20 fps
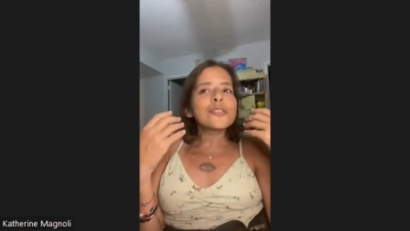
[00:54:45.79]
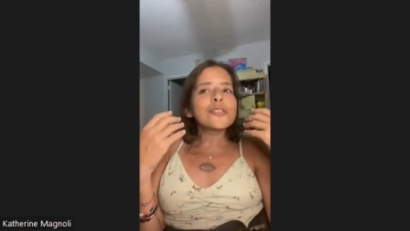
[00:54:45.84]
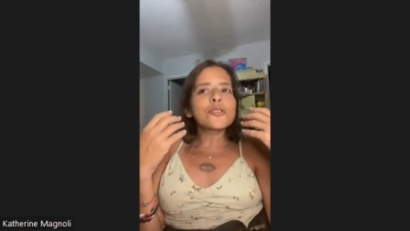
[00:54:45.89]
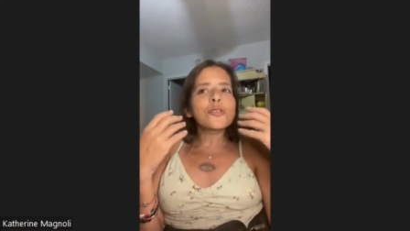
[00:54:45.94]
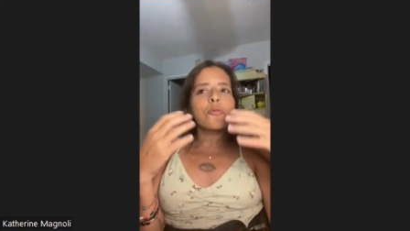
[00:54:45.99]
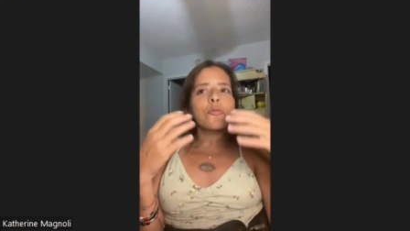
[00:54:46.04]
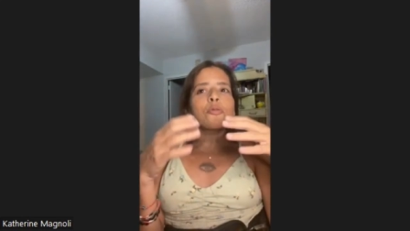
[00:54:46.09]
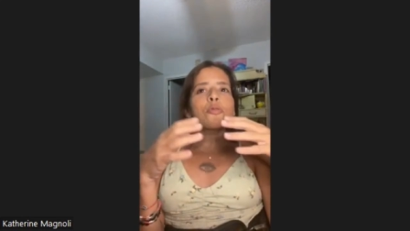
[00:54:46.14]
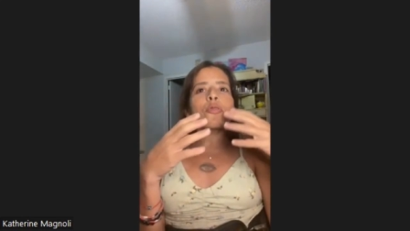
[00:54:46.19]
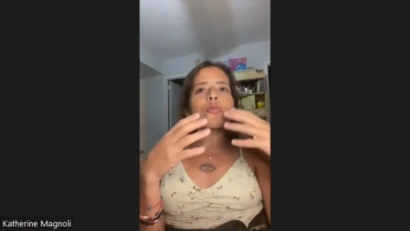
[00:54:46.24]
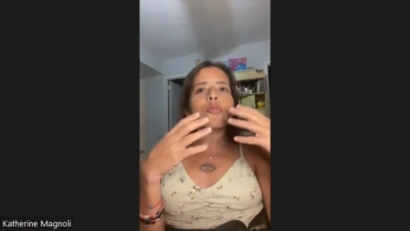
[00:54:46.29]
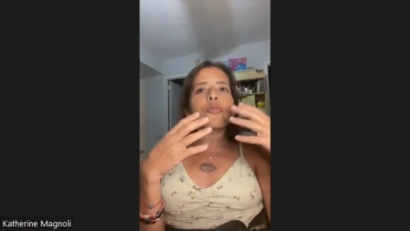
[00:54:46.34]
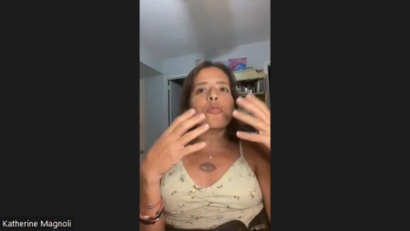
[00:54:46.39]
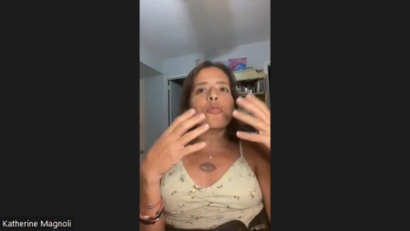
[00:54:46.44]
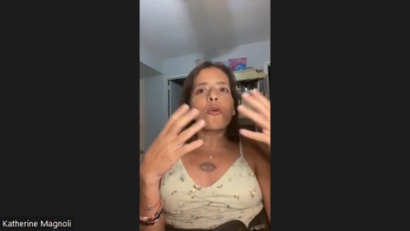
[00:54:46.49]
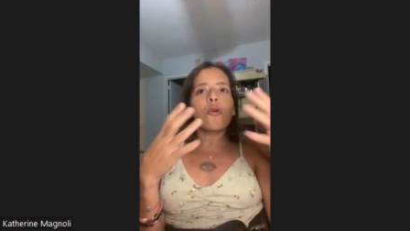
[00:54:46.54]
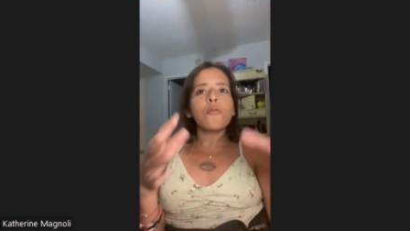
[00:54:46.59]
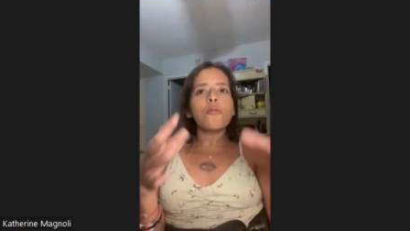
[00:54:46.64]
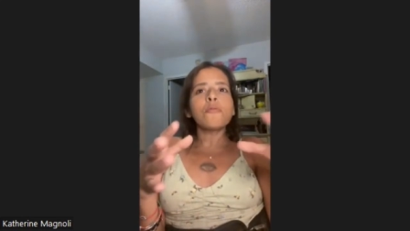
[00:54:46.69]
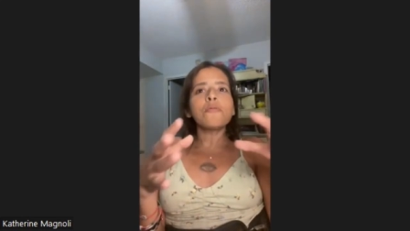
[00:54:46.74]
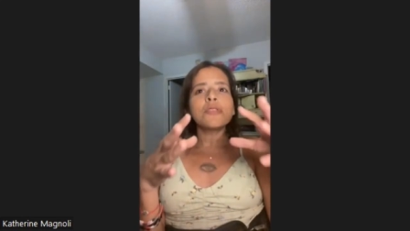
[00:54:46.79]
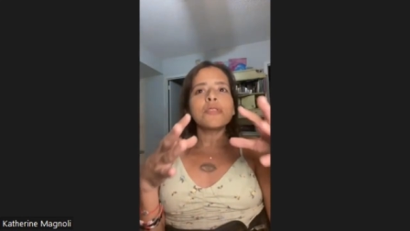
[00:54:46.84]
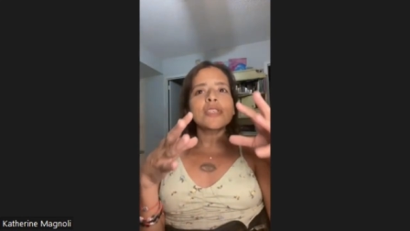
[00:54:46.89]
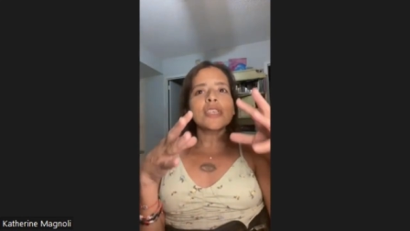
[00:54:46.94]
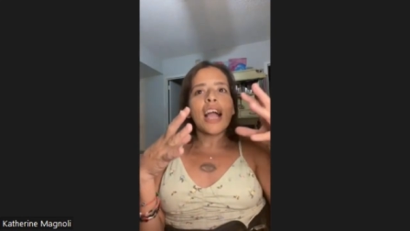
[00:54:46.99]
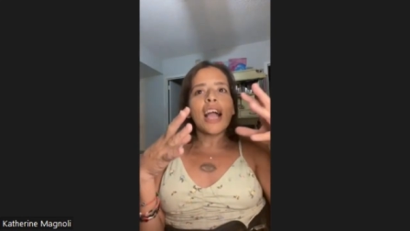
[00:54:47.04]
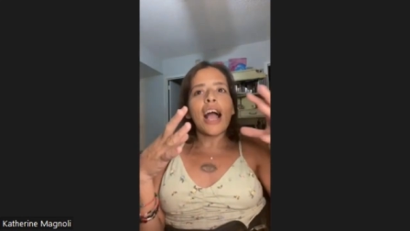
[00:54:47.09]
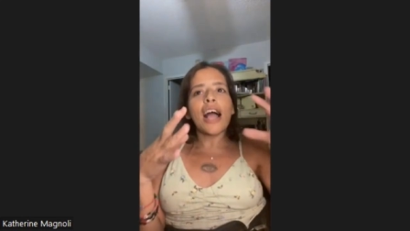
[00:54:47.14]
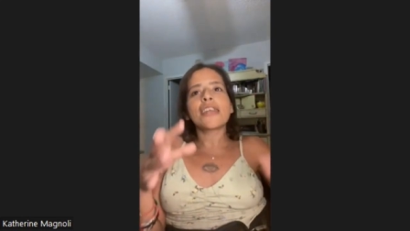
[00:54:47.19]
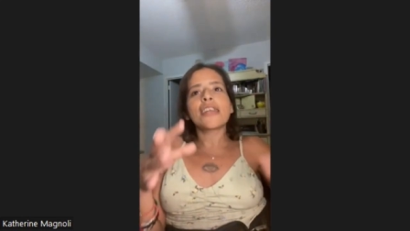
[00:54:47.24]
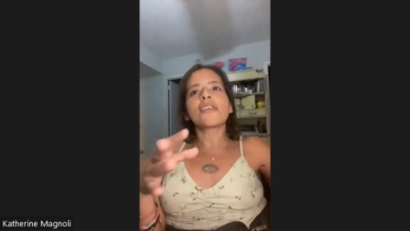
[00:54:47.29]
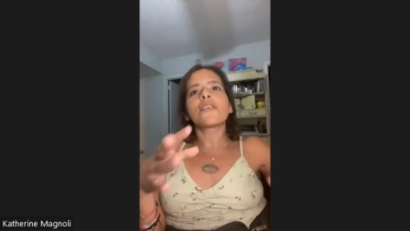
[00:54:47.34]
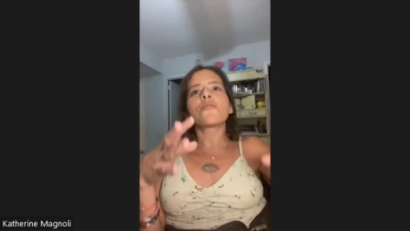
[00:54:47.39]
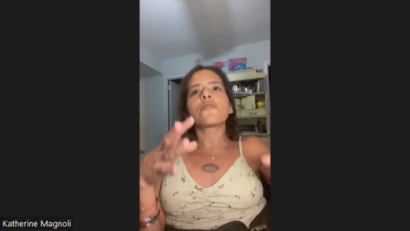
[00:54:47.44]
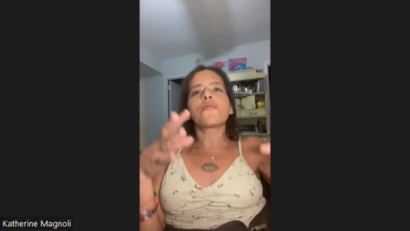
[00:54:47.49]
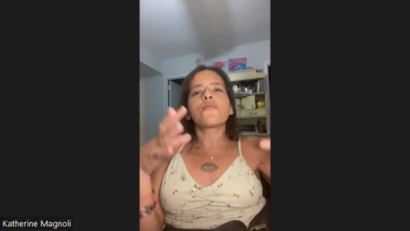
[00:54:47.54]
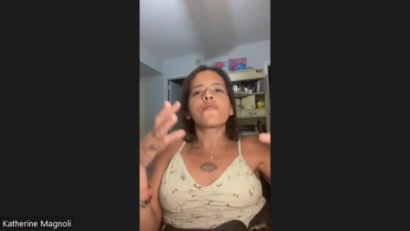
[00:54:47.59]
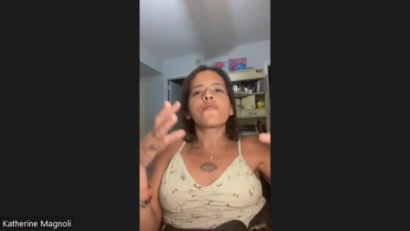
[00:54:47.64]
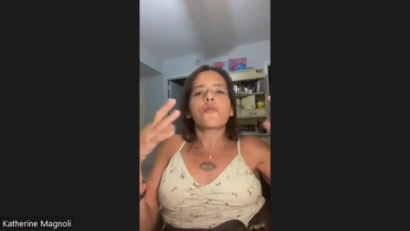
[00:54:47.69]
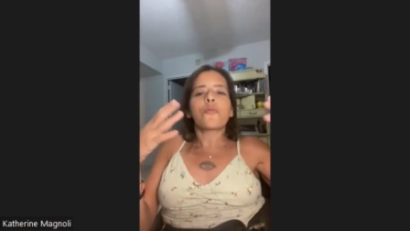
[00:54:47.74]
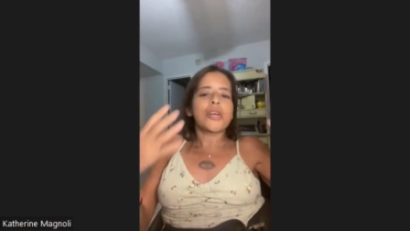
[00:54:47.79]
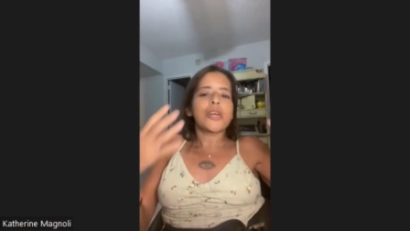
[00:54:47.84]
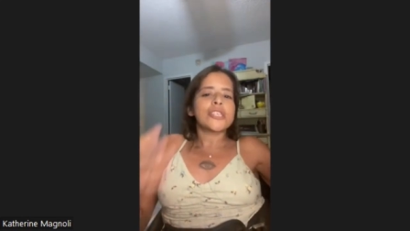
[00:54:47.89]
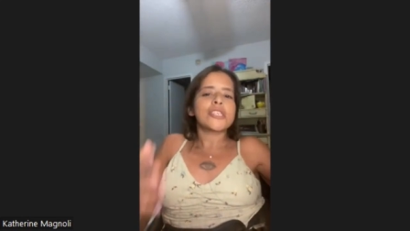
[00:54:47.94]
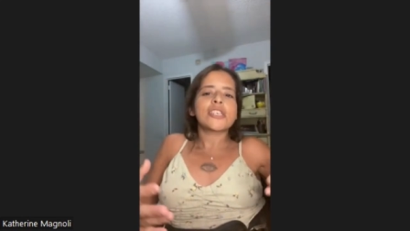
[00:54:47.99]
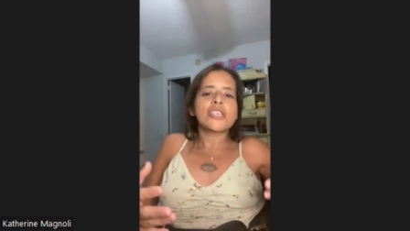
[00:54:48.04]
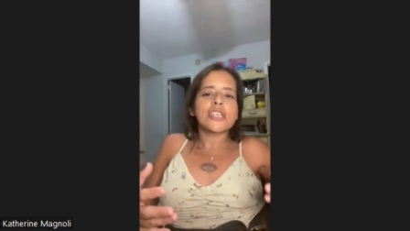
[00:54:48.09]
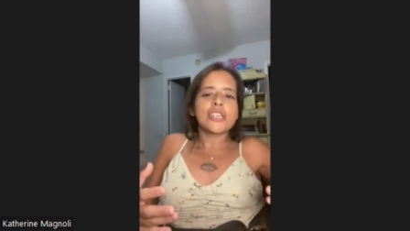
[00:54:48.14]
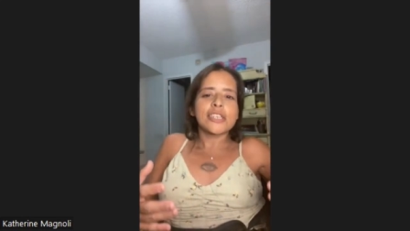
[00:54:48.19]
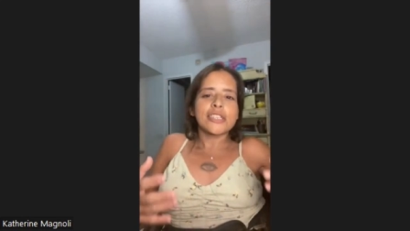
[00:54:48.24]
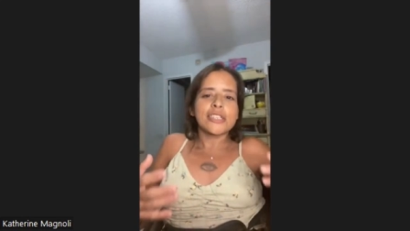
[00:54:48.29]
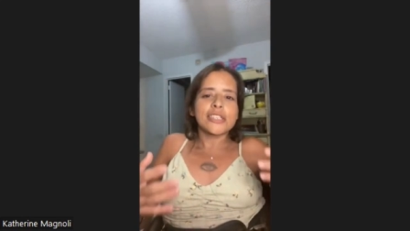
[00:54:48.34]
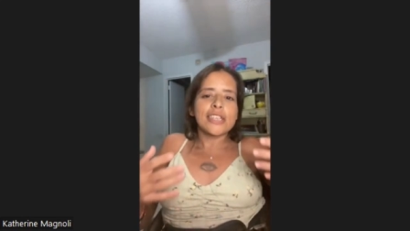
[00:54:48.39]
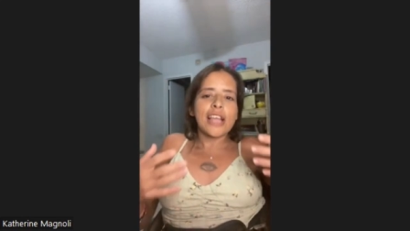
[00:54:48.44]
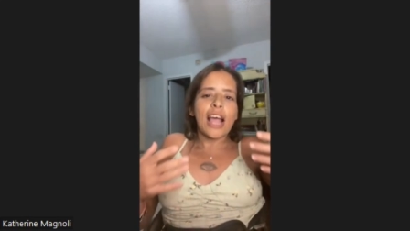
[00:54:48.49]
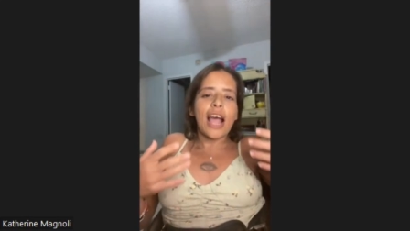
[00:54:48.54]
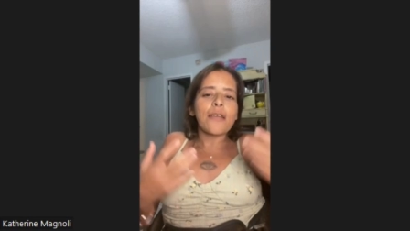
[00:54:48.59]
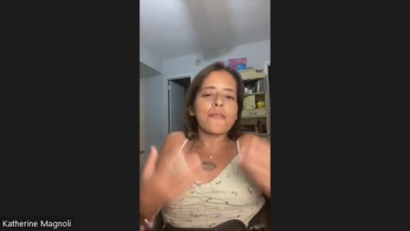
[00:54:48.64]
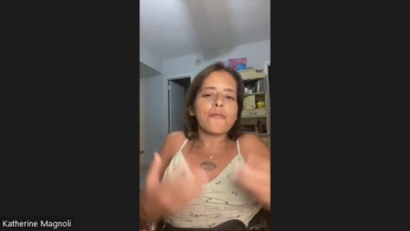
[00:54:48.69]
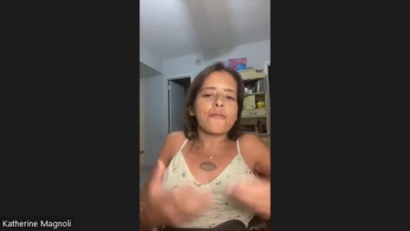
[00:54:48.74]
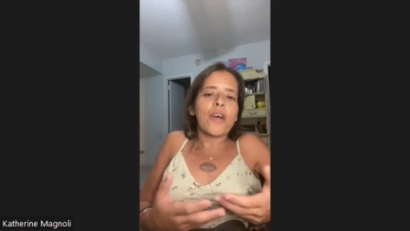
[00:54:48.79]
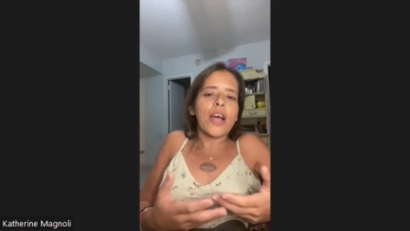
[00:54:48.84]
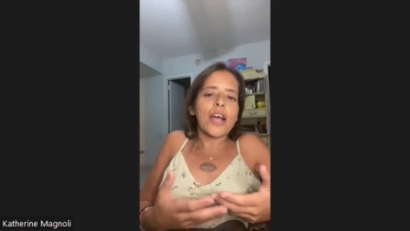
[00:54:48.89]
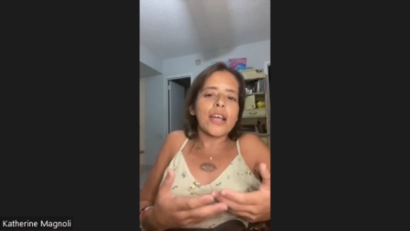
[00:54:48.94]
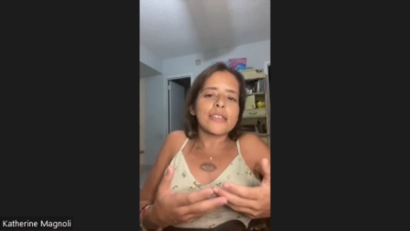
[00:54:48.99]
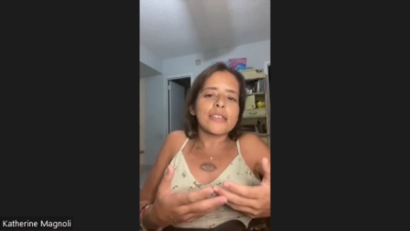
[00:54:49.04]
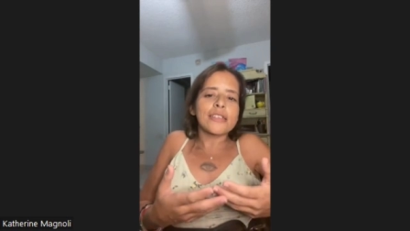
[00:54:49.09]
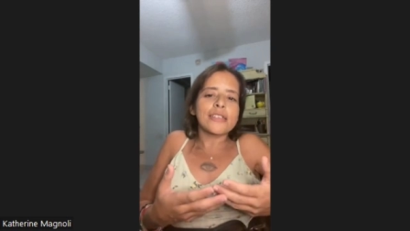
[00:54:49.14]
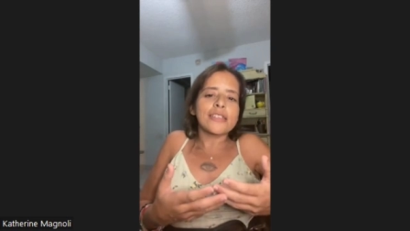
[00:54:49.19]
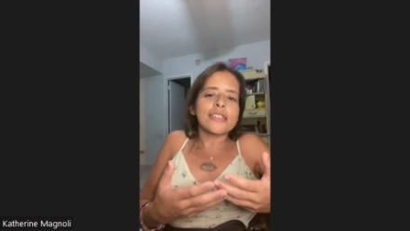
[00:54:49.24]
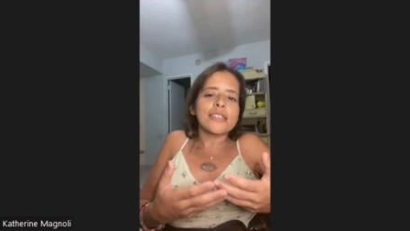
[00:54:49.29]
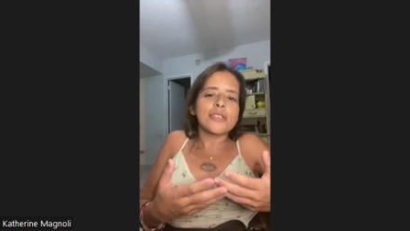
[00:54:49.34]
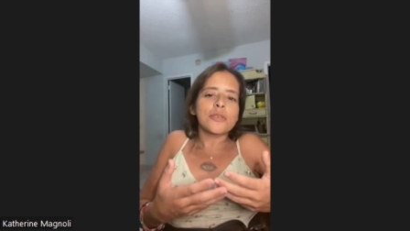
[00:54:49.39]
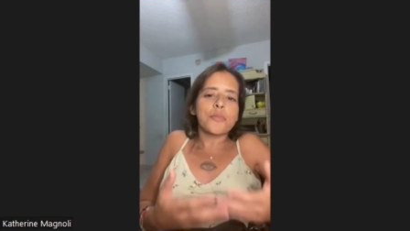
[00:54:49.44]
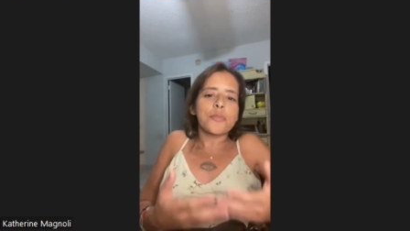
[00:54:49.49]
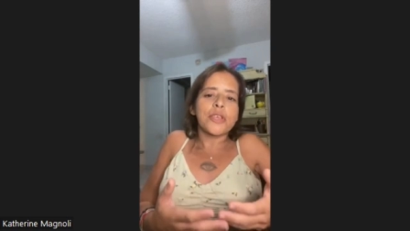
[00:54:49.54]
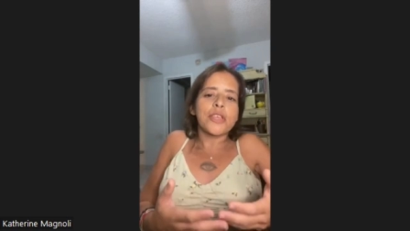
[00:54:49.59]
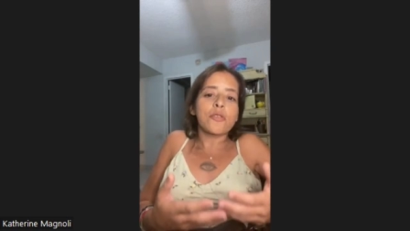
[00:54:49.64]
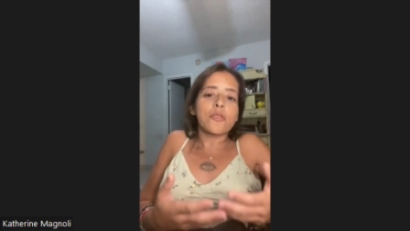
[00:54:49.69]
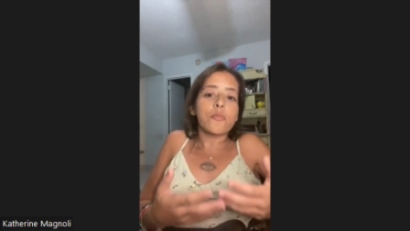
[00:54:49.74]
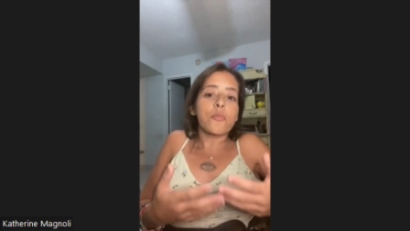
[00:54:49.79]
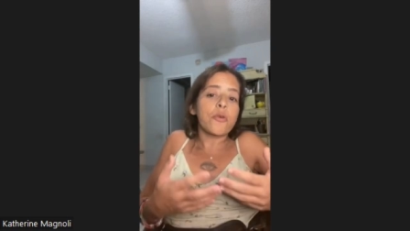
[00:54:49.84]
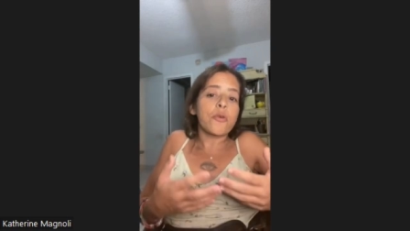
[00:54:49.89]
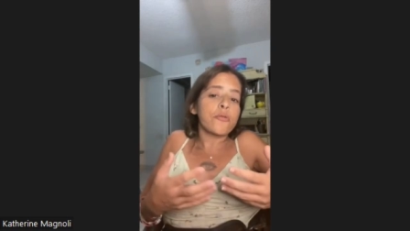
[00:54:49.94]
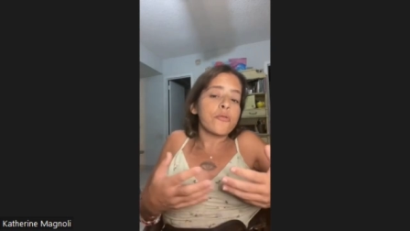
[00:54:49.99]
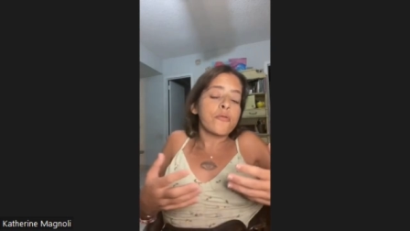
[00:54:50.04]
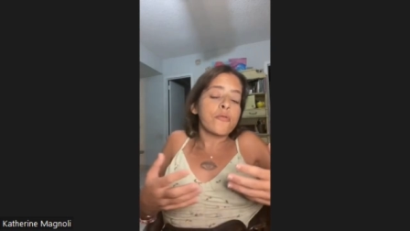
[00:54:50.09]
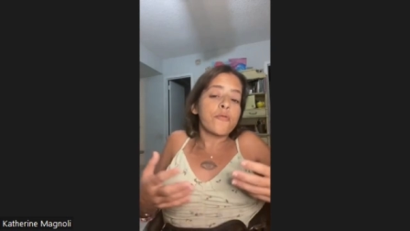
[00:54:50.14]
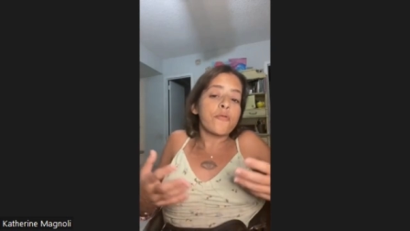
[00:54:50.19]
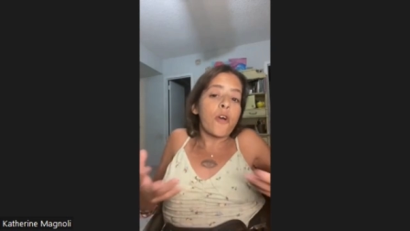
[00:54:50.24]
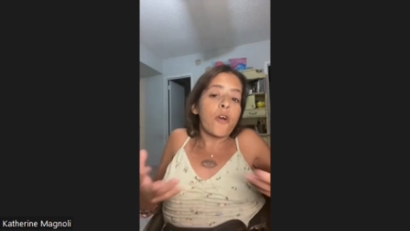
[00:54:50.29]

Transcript: so those kind of questions I find to be the most